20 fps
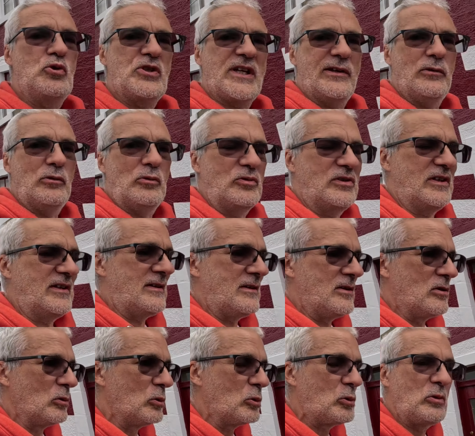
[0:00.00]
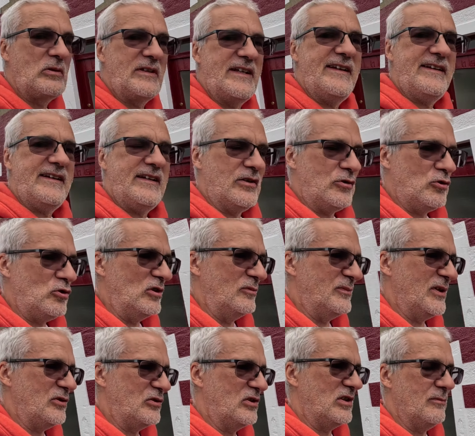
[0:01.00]
child in the local area knew
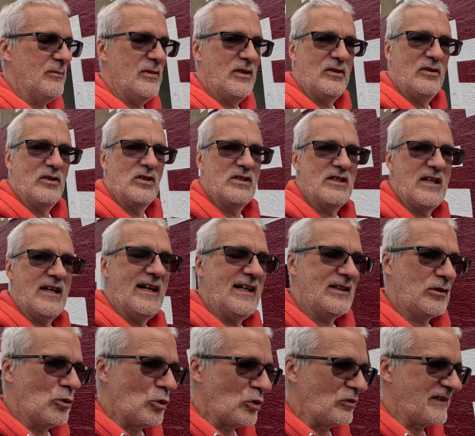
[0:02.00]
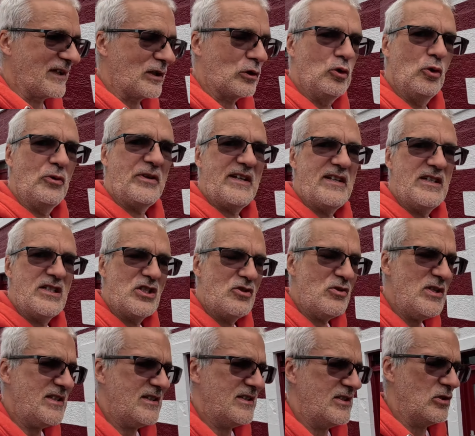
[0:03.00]
about it because it had an old Victorian
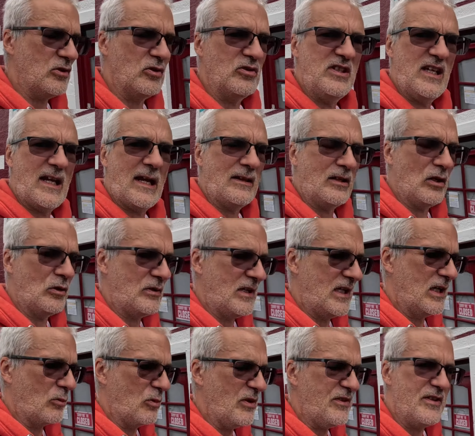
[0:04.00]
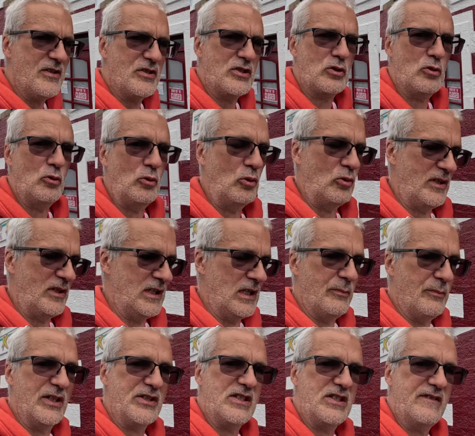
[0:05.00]
street and you got taken down there with your school in the
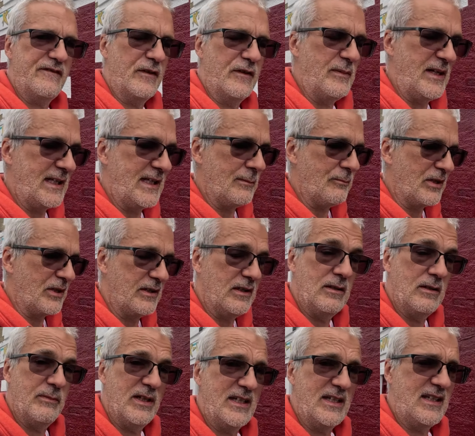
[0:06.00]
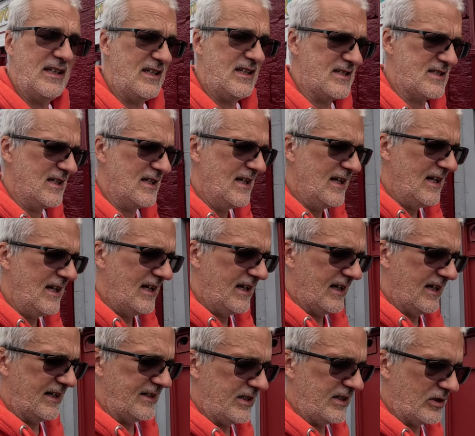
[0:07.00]
bus from Edinburgh in my case
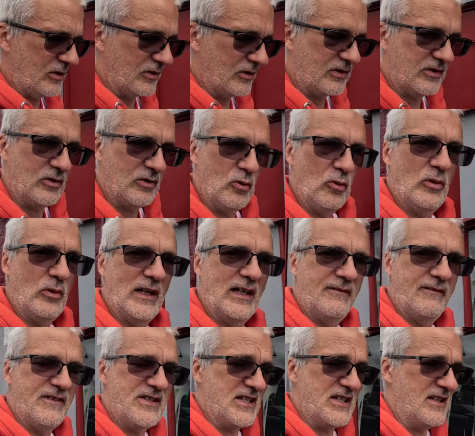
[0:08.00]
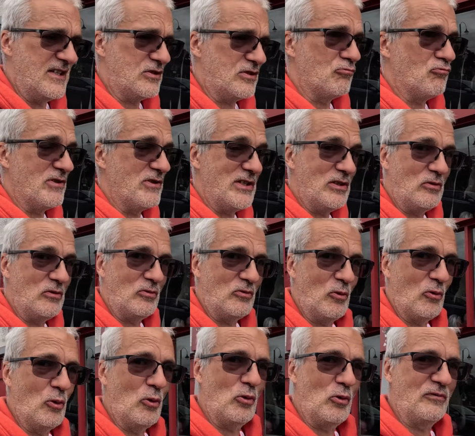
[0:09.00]
and you got to go and visit this
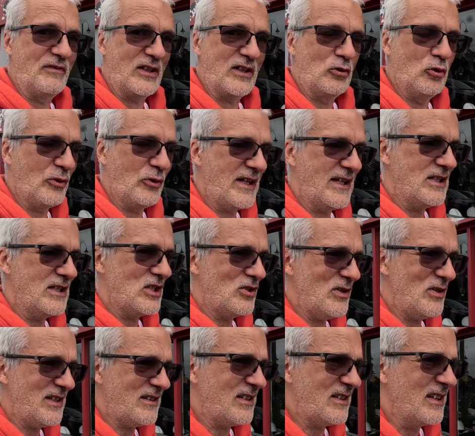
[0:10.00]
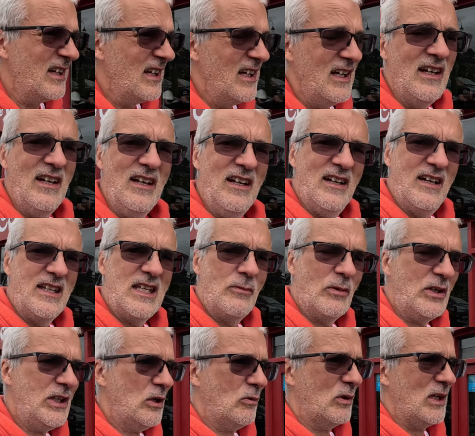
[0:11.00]
real old Victorian street and you
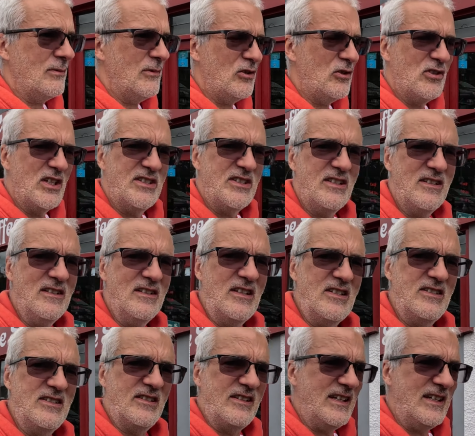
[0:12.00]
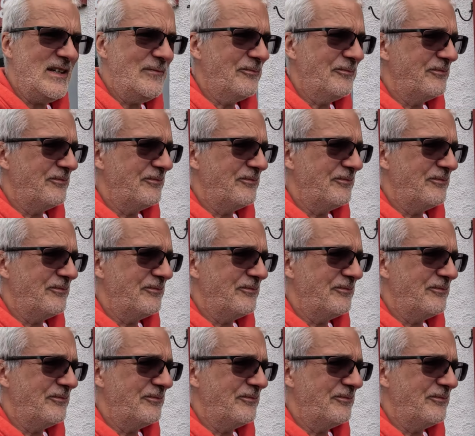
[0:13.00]
wonder why I'm interested in history. Eh?